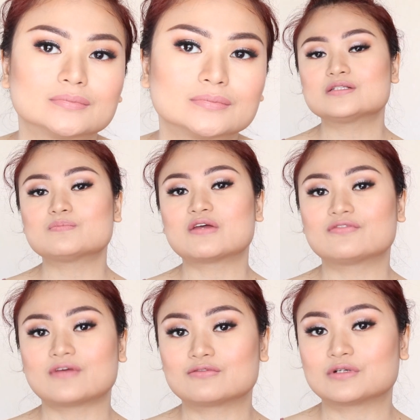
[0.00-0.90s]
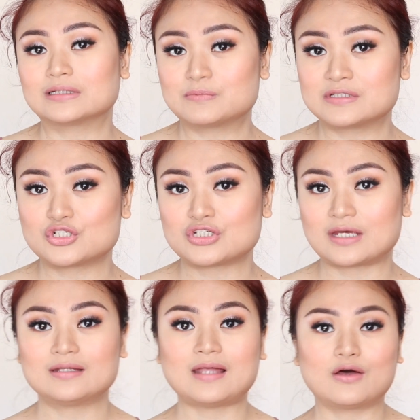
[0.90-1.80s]
This is my favorite lipstick
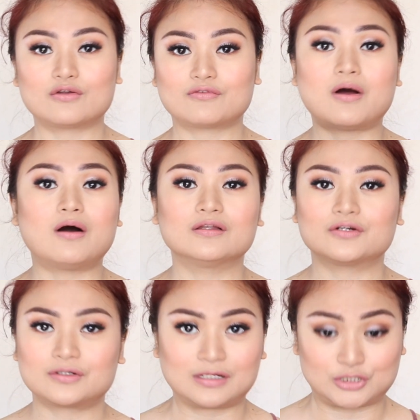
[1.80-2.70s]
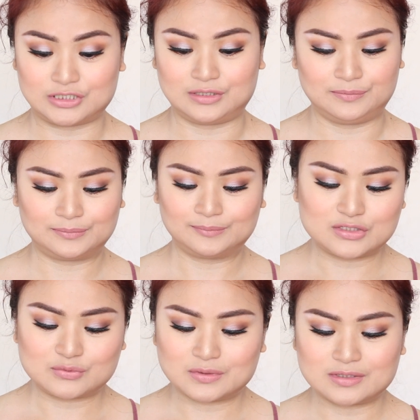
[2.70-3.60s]
shade out of all her collection.
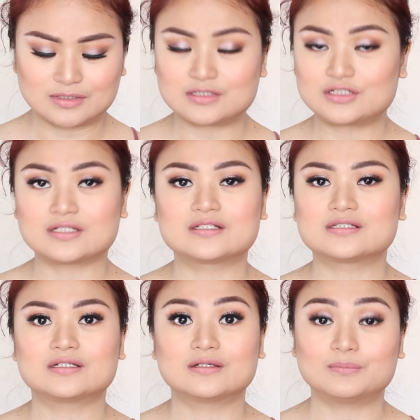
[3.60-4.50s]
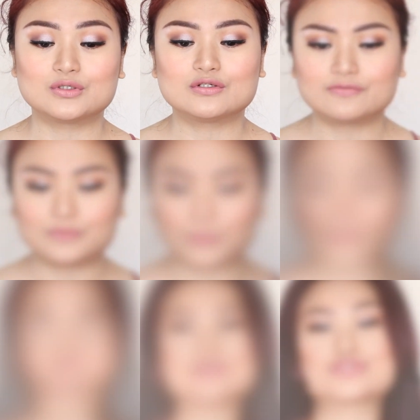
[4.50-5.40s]
This one is just beautiful.